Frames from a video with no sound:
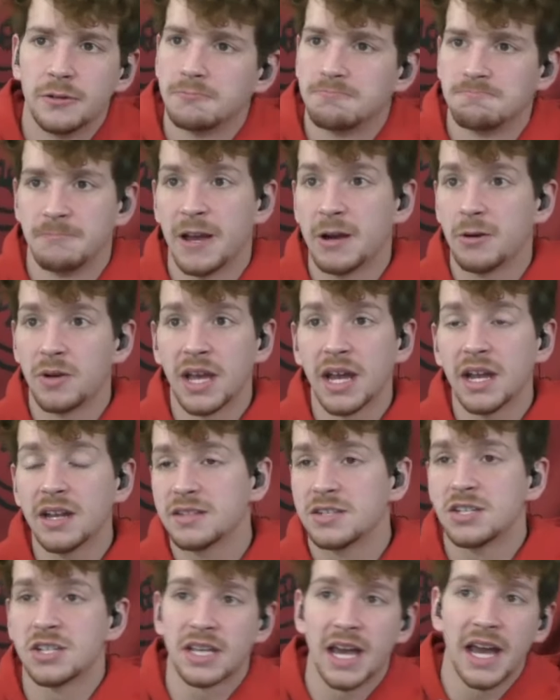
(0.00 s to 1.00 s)
we
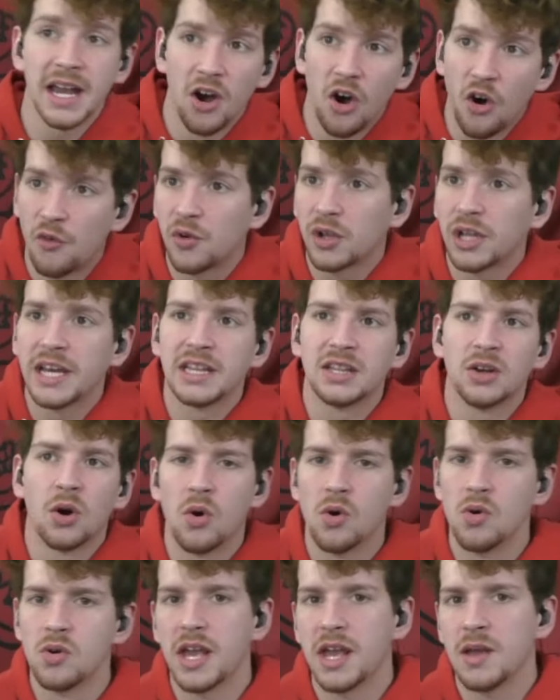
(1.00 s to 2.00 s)
kind of overlaid the
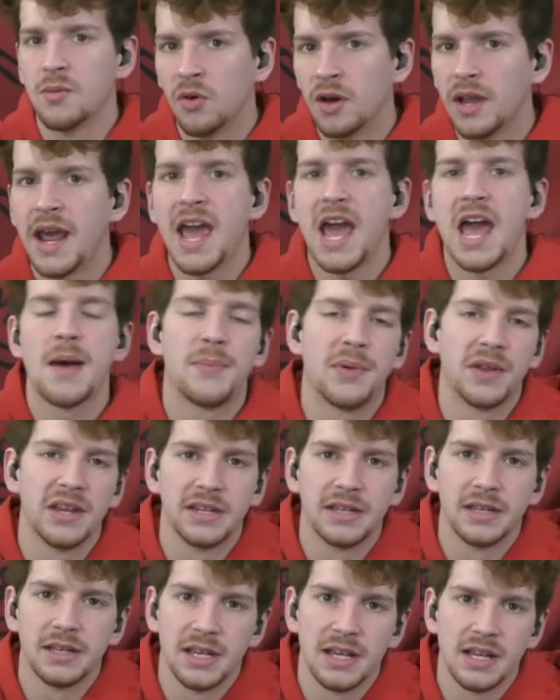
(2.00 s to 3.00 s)
whole game. What
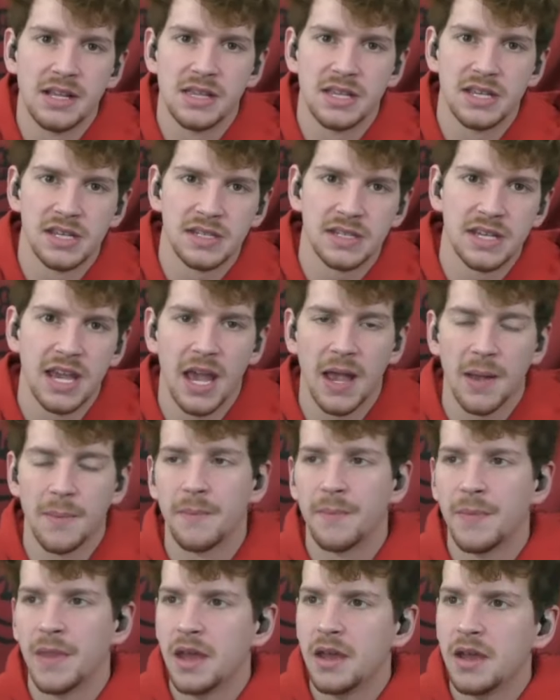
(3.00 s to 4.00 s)
happened in this
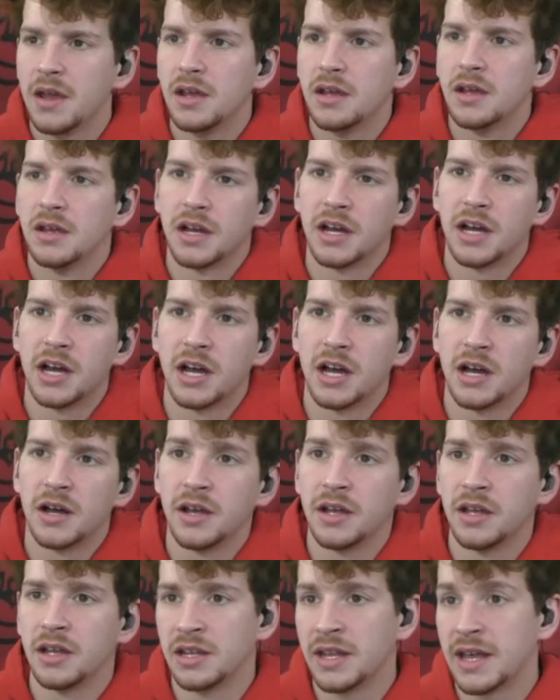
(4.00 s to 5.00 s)
game?
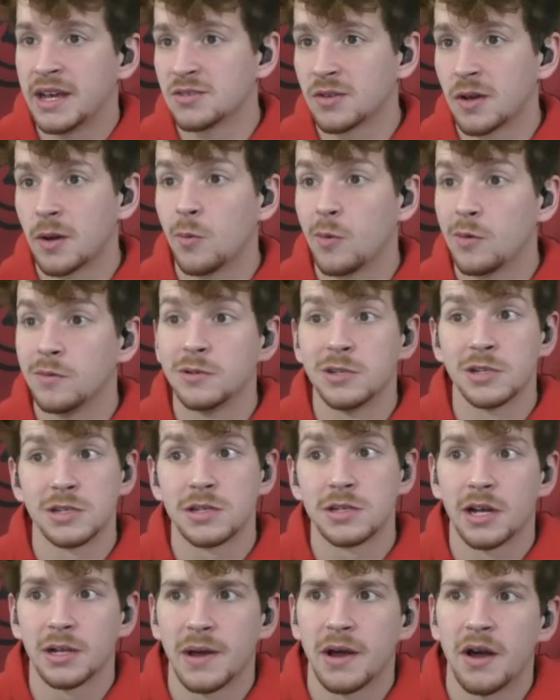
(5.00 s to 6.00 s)
And that's kind of what we just
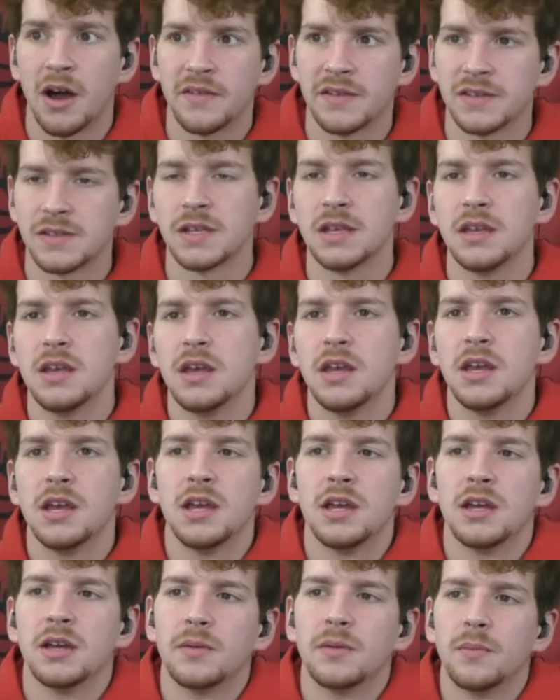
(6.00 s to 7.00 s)
talked about, obviously.
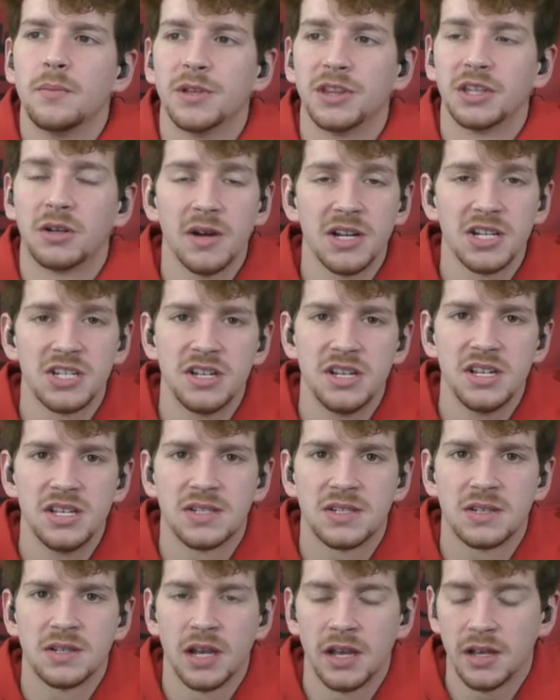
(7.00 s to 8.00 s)
But the question
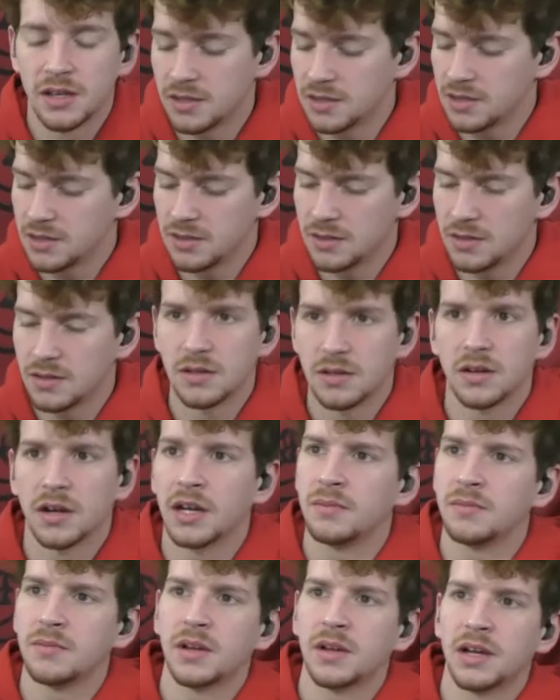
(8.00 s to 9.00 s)
is
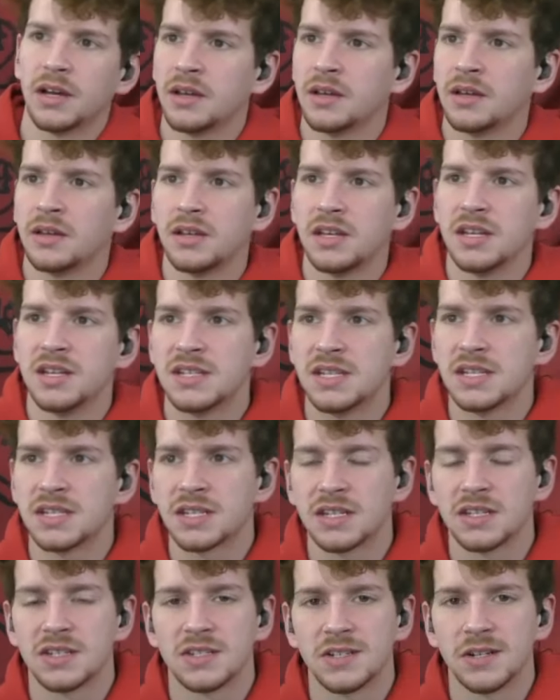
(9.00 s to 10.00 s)
this
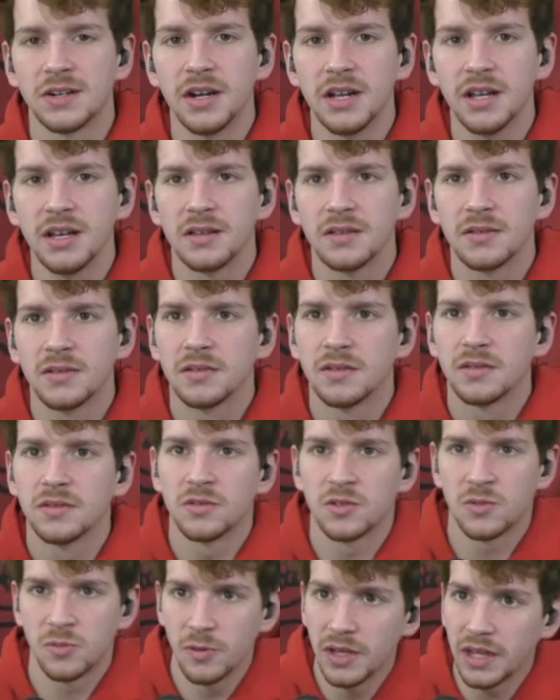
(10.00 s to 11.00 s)
concerning?
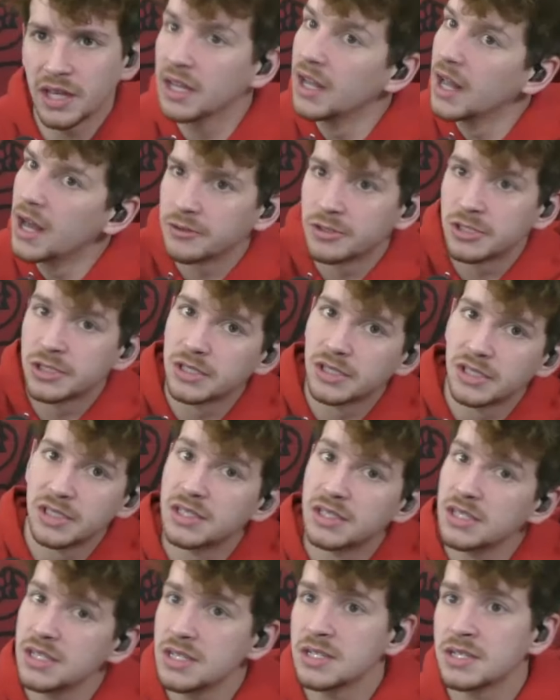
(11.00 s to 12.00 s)
It's really close.
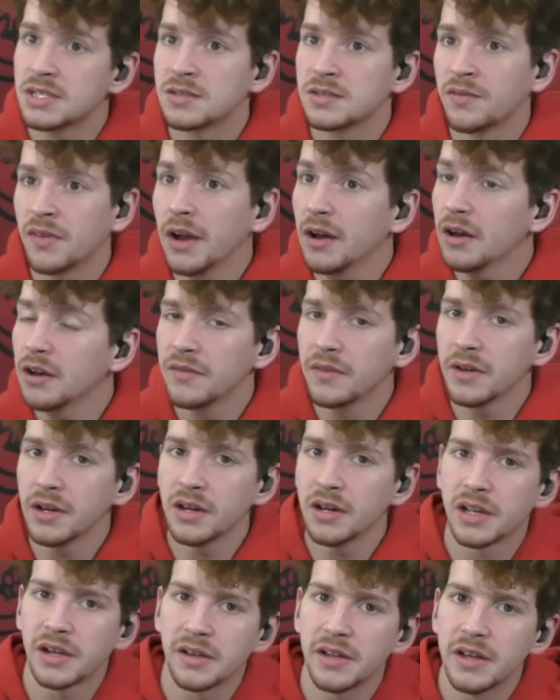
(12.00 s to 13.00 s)
This is very,
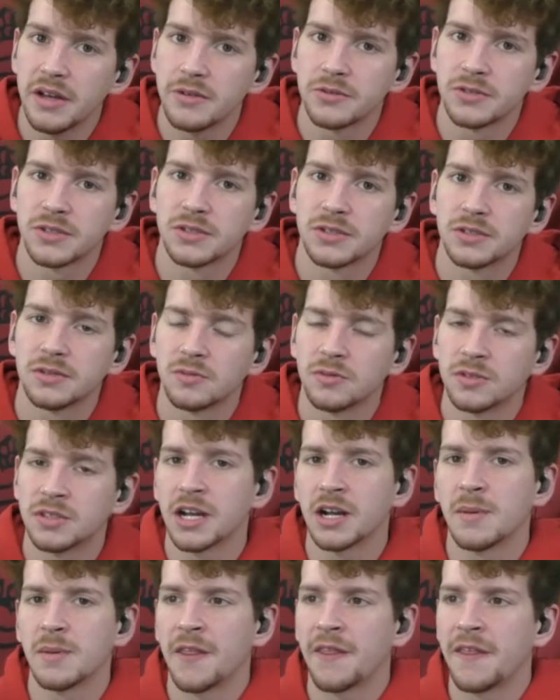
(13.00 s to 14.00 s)
very close. We'll
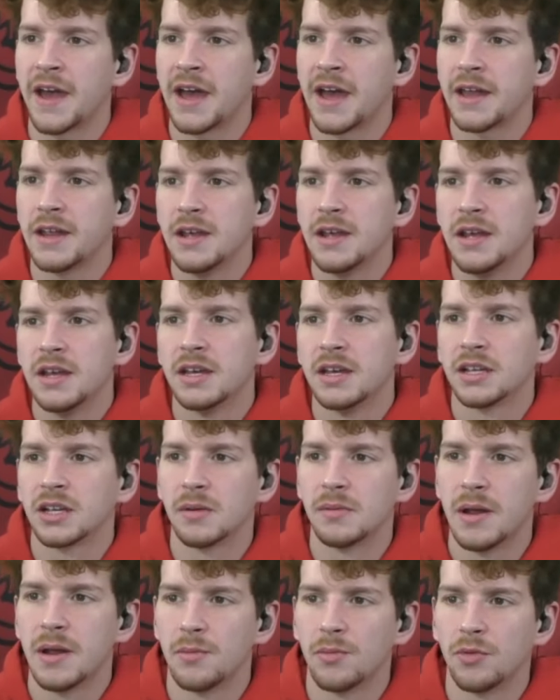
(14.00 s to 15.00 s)
talk about that
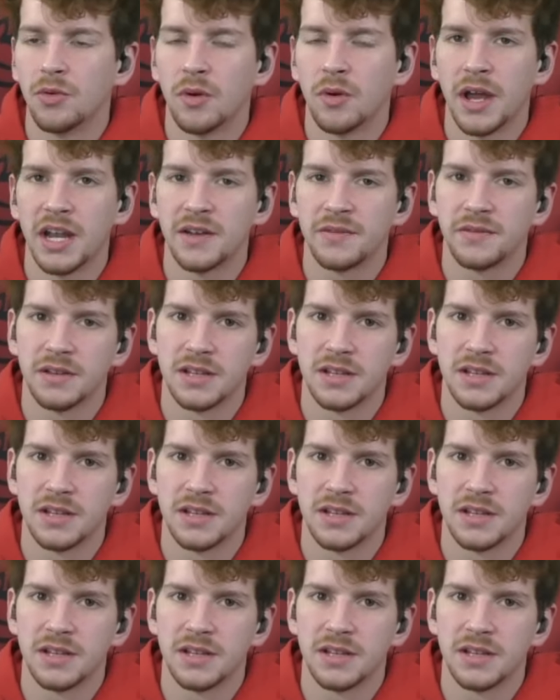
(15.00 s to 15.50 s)
coming up right after